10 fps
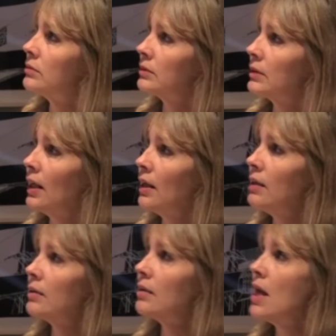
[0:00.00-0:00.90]
Okay.
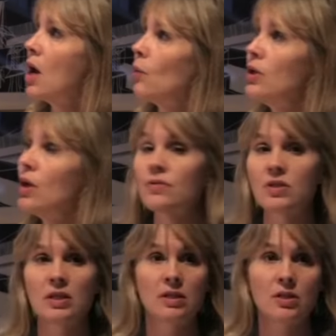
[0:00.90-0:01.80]
We don't
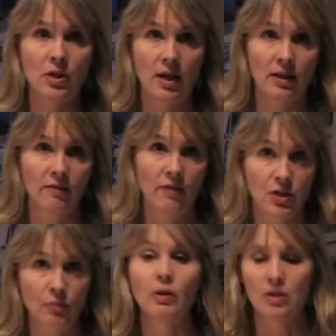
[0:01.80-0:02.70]
see additional
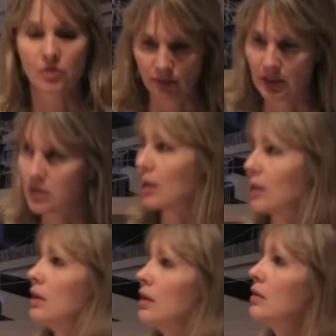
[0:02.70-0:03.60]
activation, well, I'll show you in a
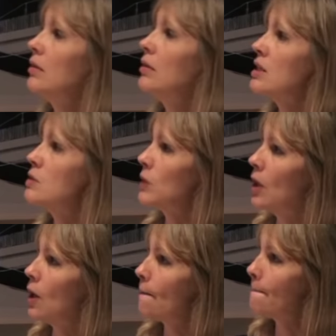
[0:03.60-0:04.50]
second, in
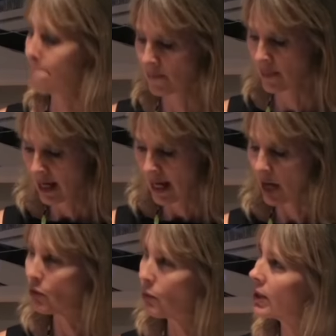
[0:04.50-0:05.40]
SPL.
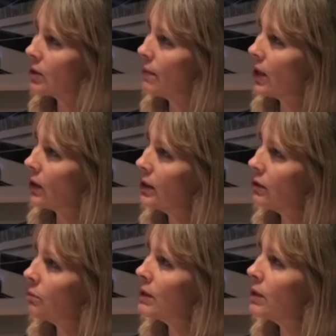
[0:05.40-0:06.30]
And when we compare
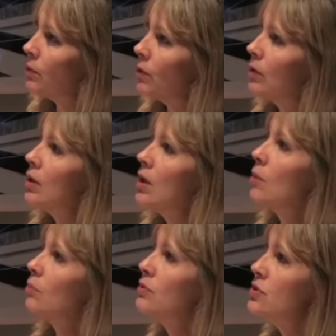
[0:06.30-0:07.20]
hearing people
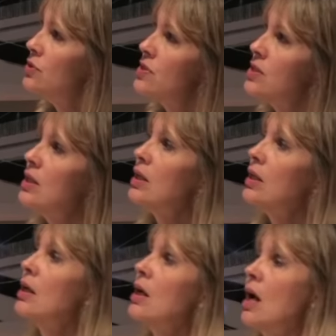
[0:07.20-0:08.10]

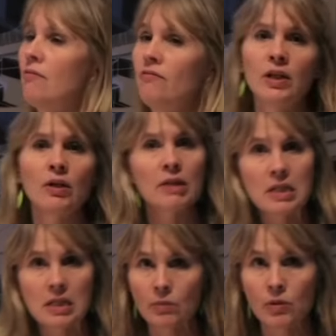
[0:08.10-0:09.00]
producing very
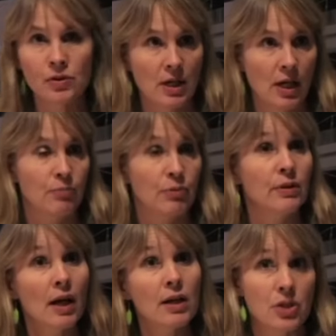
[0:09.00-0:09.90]
similar type
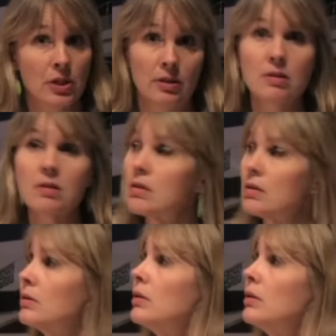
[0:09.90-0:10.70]
productions,